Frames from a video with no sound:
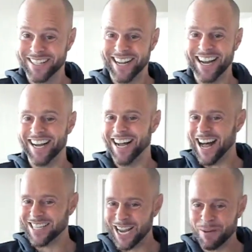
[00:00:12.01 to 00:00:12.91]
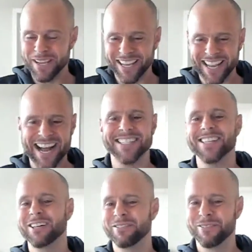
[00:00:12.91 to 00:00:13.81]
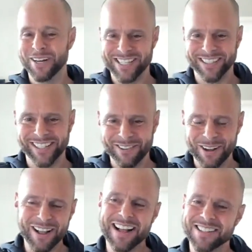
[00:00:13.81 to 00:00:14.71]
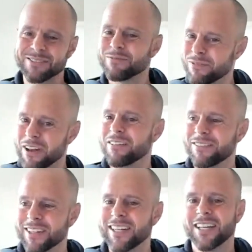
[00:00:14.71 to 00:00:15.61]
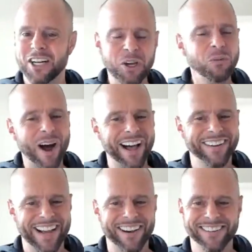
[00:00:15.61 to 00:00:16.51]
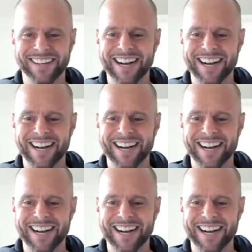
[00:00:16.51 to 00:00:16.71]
hot topic as of recently, well, as of a good while now.